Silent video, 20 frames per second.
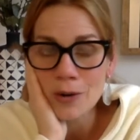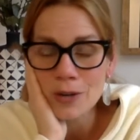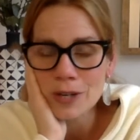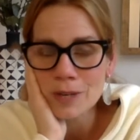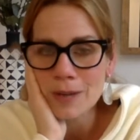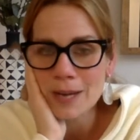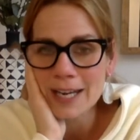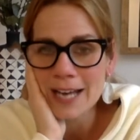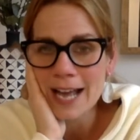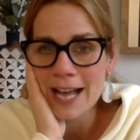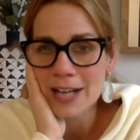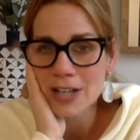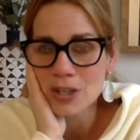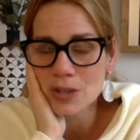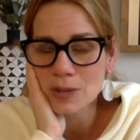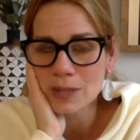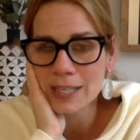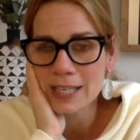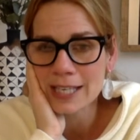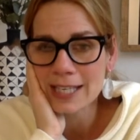You might
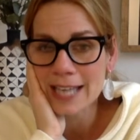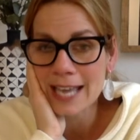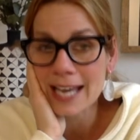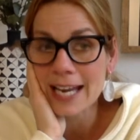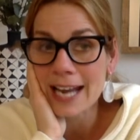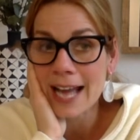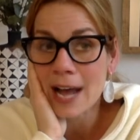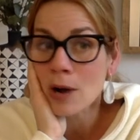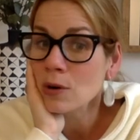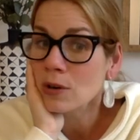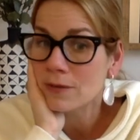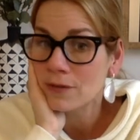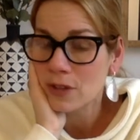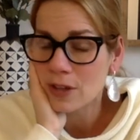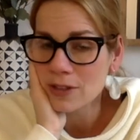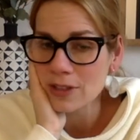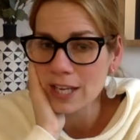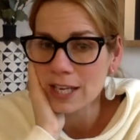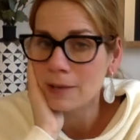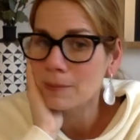actually get out of the
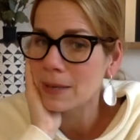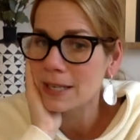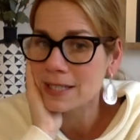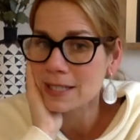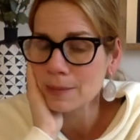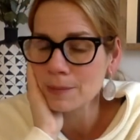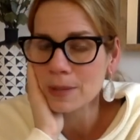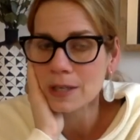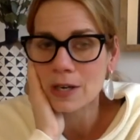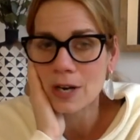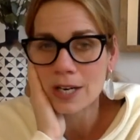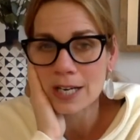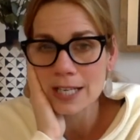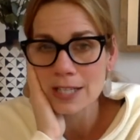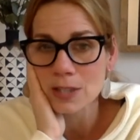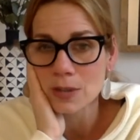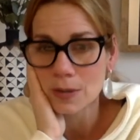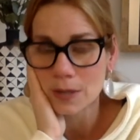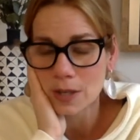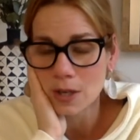thing by simply not
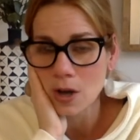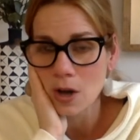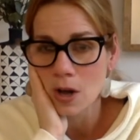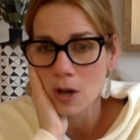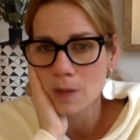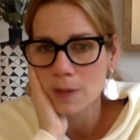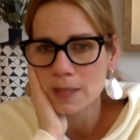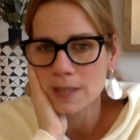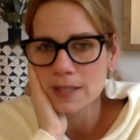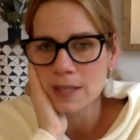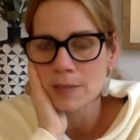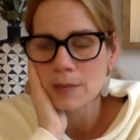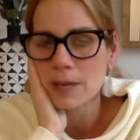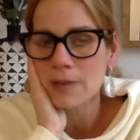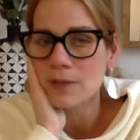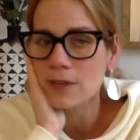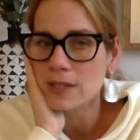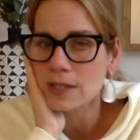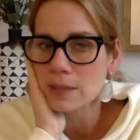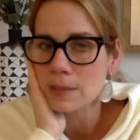answering the call because they might
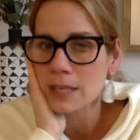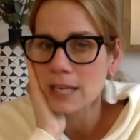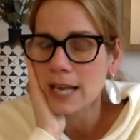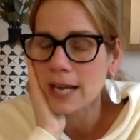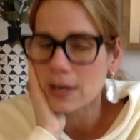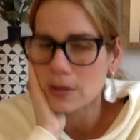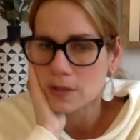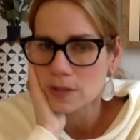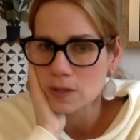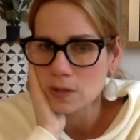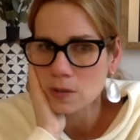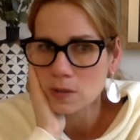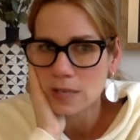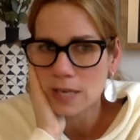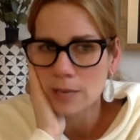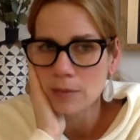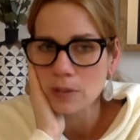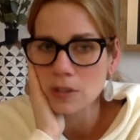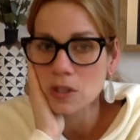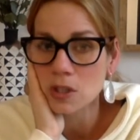find somebody else who's
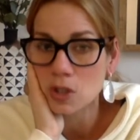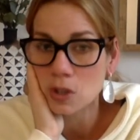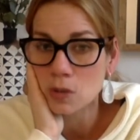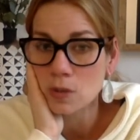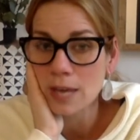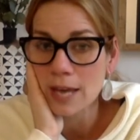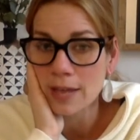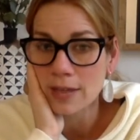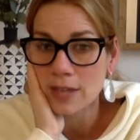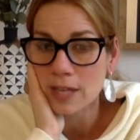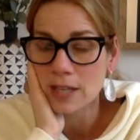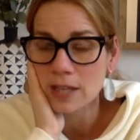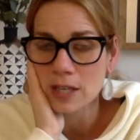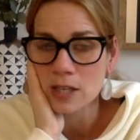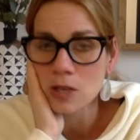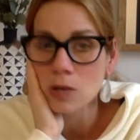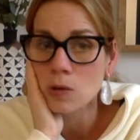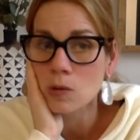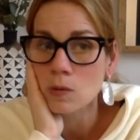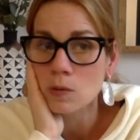able to do that thing that
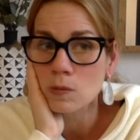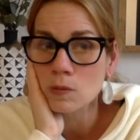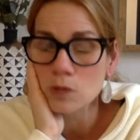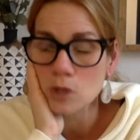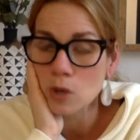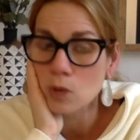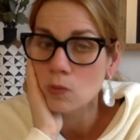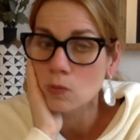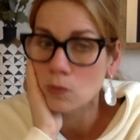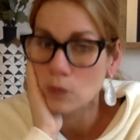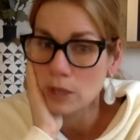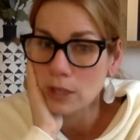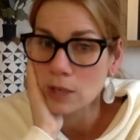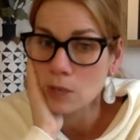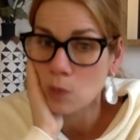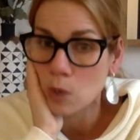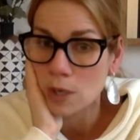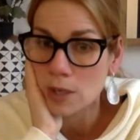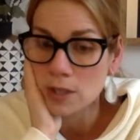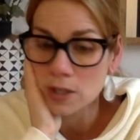you don't really
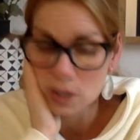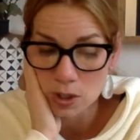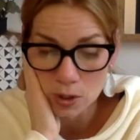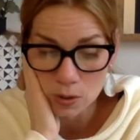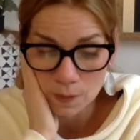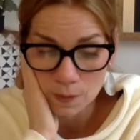want to do.